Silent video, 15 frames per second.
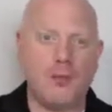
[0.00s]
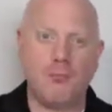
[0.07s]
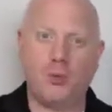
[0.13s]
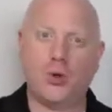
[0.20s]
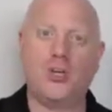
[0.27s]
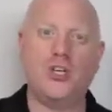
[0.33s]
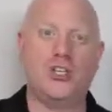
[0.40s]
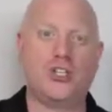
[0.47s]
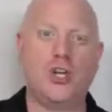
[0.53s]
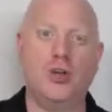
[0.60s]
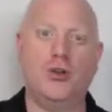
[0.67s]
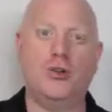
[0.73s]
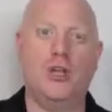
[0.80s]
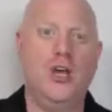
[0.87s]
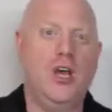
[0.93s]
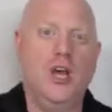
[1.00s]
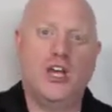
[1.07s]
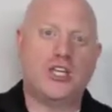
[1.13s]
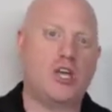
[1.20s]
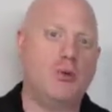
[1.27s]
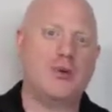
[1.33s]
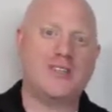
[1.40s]
pretty soon,
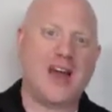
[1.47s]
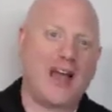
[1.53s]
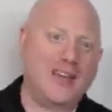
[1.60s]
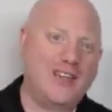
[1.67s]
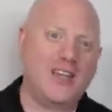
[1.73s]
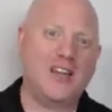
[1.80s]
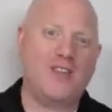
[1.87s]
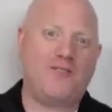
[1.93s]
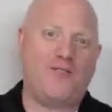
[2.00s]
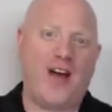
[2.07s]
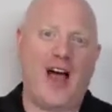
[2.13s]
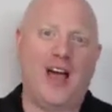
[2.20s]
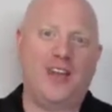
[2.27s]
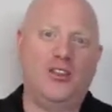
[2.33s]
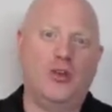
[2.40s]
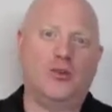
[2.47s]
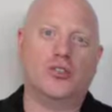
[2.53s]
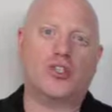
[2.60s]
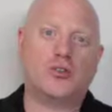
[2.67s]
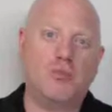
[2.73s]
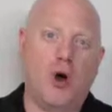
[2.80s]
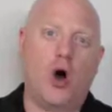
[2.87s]
she was identifying those
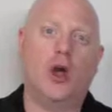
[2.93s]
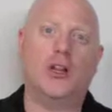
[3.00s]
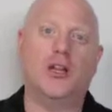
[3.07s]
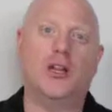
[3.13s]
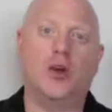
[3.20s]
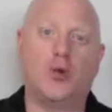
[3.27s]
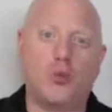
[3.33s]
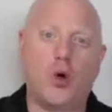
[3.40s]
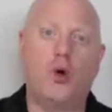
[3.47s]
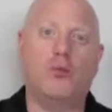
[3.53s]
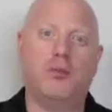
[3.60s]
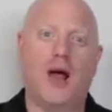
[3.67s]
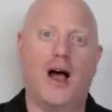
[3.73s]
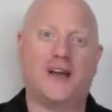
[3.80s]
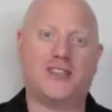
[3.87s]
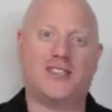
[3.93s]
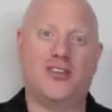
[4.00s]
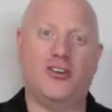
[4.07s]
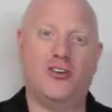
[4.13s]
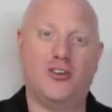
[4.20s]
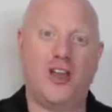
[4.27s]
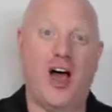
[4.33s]
small little roadblocks
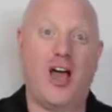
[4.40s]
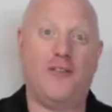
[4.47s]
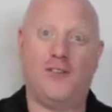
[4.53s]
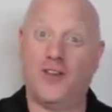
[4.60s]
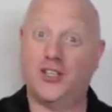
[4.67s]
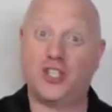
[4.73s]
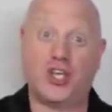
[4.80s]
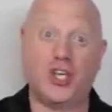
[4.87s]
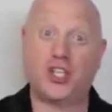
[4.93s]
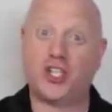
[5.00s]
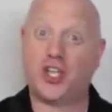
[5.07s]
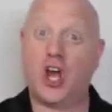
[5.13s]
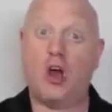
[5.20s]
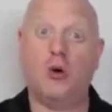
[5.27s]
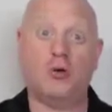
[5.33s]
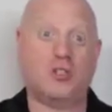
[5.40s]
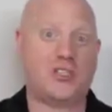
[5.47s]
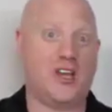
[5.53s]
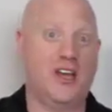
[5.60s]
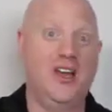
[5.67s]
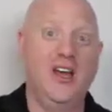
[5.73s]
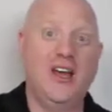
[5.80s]
in her life, and she chose
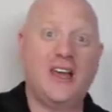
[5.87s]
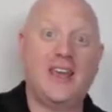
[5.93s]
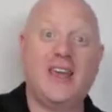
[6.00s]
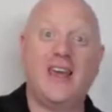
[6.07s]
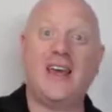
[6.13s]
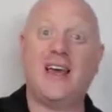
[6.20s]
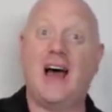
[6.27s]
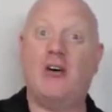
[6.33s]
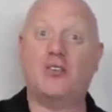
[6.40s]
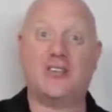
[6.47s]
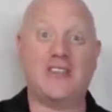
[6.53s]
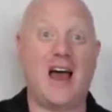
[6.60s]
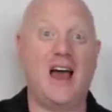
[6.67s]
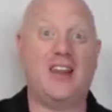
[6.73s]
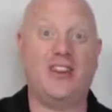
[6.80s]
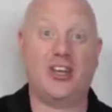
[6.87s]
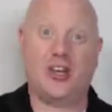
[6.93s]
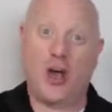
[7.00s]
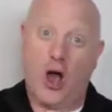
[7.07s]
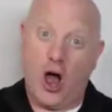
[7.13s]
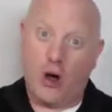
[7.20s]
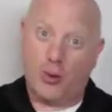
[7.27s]
to get outside the
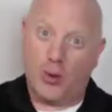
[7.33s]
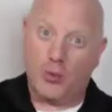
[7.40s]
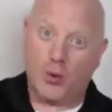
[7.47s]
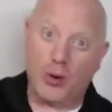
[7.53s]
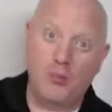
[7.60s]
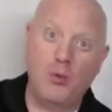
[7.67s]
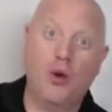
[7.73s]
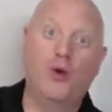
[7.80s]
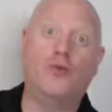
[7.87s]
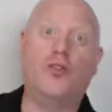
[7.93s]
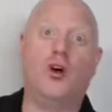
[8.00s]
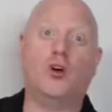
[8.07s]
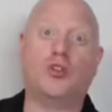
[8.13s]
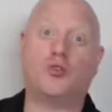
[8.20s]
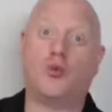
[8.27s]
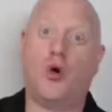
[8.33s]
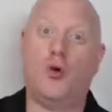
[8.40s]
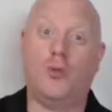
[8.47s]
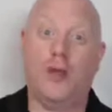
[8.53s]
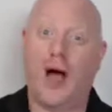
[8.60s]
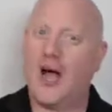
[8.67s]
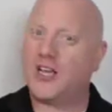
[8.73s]
car and remove those
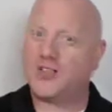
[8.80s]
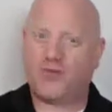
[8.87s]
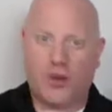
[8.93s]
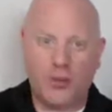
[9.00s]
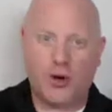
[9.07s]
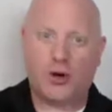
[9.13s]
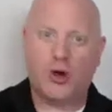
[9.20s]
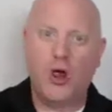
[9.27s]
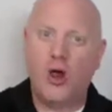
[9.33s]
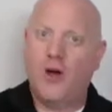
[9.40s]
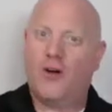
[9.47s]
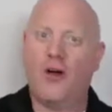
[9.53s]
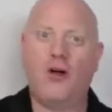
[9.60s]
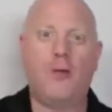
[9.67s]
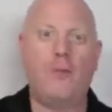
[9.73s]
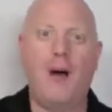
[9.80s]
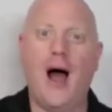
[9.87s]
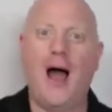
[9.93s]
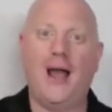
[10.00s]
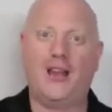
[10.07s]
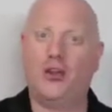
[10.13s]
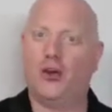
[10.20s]
roadblocks from her
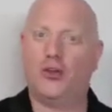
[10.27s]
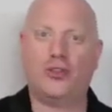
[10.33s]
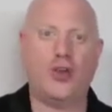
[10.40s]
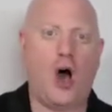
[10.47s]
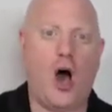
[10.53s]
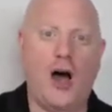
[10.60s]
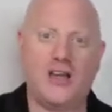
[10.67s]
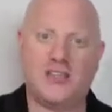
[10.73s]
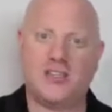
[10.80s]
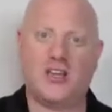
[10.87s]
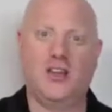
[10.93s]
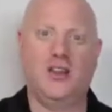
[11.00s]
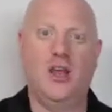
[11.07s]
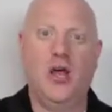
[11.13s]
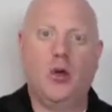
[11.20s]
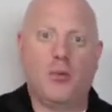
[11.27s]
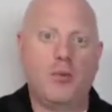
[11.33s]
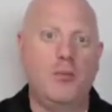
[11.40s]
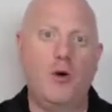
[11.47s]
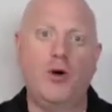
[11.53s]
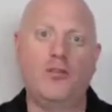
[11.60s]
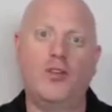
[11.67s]
mind, her thoughts, and
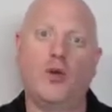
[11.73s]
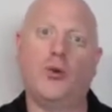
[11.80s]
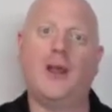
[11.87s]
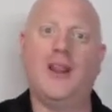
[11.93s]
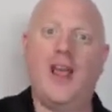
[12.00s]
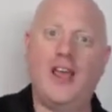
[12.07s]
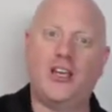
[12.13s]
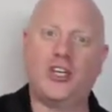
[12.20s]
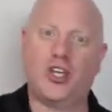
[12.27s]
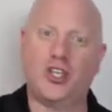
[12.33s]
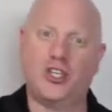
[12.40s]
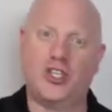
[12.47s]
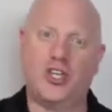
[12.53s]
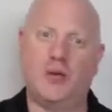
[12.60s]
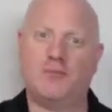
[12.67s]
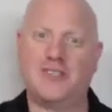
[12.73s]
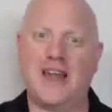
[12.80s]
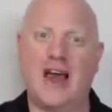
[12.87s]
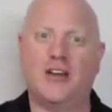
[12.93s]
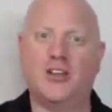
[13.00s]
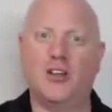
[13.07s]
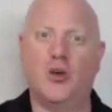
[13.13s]
remove the relationships
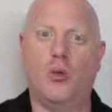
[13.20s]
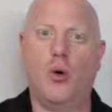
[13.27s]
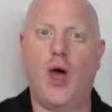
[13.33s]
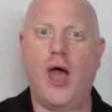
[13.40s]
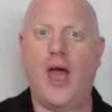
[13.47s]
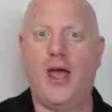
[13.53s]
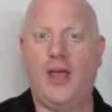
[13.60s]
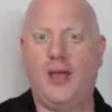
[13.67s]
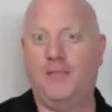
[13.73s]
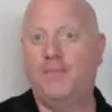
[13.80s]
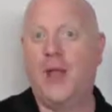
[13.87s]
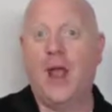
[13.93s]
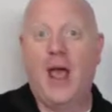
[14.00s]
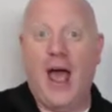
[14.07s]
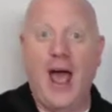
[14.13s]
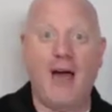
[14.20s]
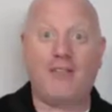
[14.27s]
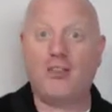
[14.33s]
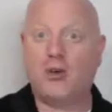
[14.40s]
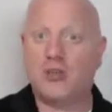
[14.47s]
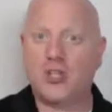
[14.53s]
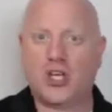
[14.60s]
out of the way, and have
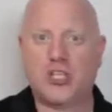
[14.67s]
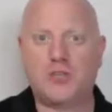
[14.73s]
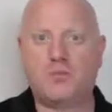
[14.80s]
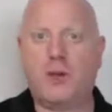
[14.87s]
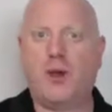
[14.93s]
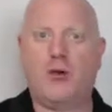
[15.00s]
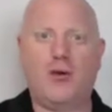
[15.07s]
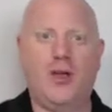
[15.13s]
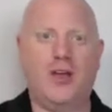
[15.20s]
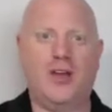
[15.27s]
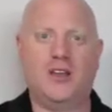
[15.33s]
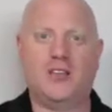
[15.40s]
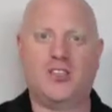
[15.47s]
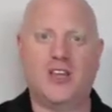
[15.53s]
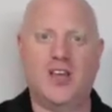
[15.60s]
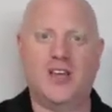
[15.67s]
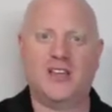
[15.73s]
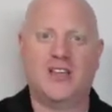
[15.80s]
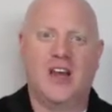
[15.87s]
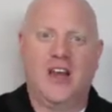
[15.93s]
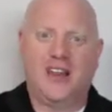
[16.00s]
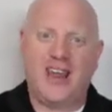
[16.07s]
those
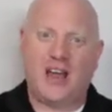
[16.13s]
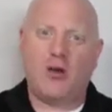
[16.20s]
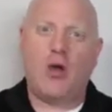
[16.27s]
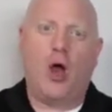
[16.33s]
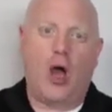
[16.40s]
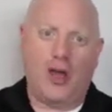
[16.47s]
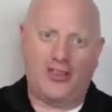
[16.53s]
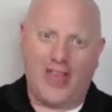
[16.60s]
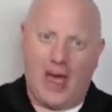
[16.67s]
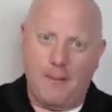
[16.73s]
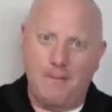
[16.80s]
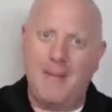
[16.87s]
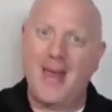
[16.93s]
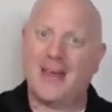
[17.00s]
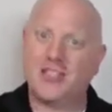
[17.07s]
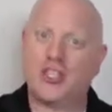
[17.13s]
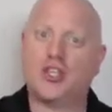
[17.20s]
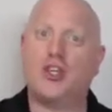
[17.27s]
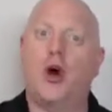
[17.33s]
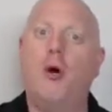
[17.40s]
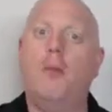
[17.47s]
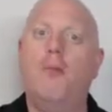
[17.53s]
experiences that meant
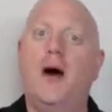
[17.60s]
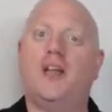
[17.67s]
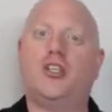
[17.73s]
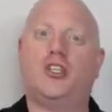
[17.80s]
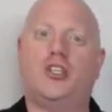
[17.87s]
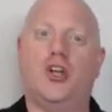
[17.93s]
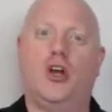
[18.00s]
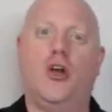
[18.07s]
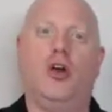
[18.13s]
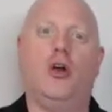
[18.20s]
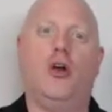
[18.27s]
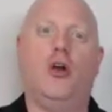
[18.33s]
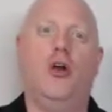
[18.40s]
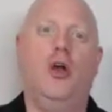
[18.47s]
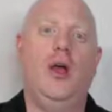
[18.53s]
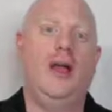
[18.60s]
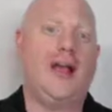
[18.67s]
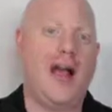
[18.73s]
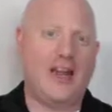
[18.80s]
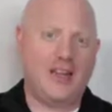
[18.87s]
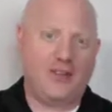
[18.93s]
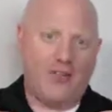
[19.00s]
so much to her,
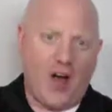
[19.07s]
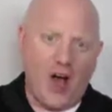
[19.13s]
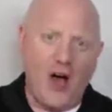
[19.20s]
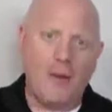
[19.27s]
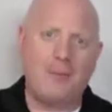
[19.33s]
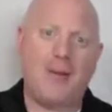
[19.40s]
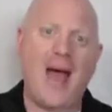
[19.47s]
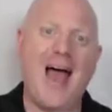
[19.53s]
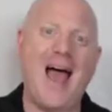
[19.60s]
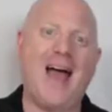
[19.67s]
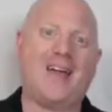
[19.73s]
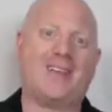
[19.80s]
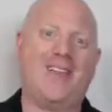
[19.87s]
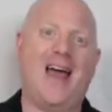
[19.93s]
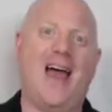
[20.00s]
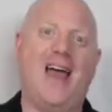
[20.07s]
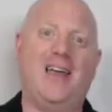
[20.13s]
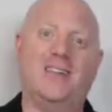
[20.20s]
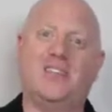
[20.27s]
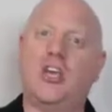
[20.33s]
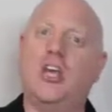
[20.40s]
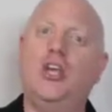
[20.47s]
kind of unpack that
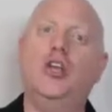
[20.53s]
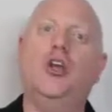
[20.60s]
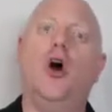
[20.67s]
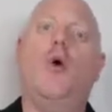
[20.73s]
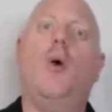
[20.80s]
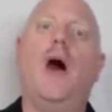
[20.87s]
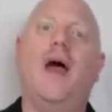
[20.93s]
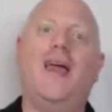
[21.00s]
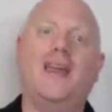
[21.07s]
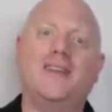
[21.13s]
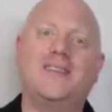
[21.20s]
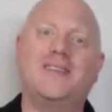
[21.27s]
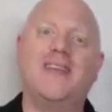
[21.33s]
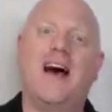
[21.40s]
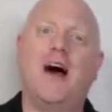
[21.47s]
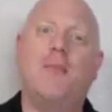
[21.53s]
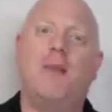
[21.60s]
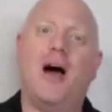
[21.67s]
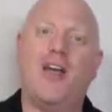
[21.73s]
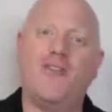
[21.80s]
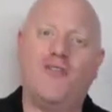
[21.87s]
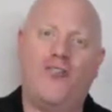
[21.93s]
and say, you know what, it's not
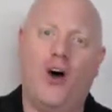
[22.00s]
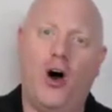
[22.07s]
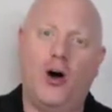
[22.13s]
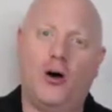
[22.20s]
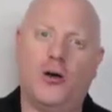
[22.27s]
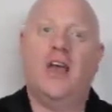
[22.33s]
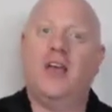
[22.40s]
my fault.